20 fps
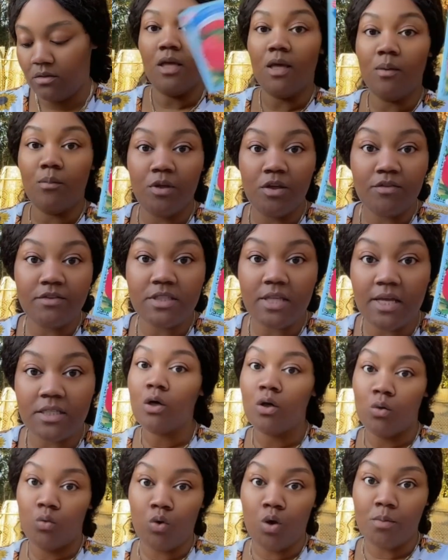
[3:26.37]
beefsteak
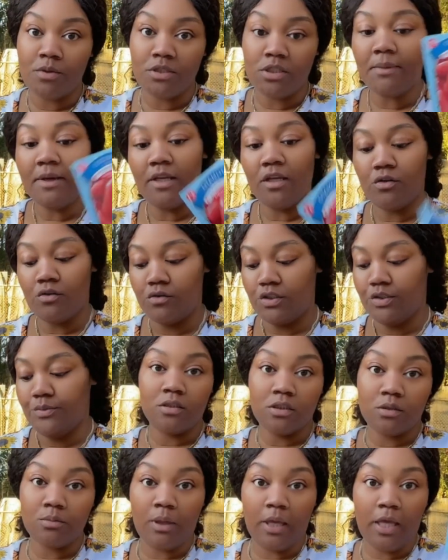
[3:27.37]
Roma tomatoes,
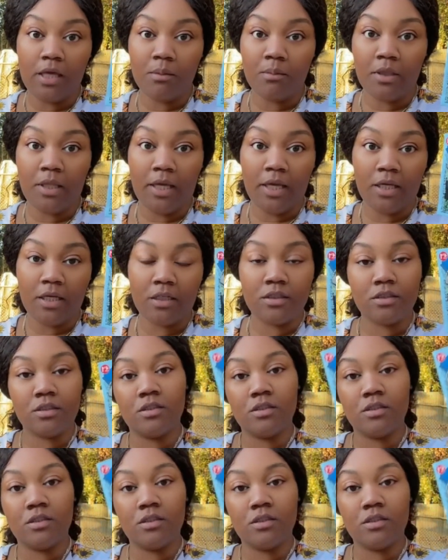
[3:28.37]
eggplant.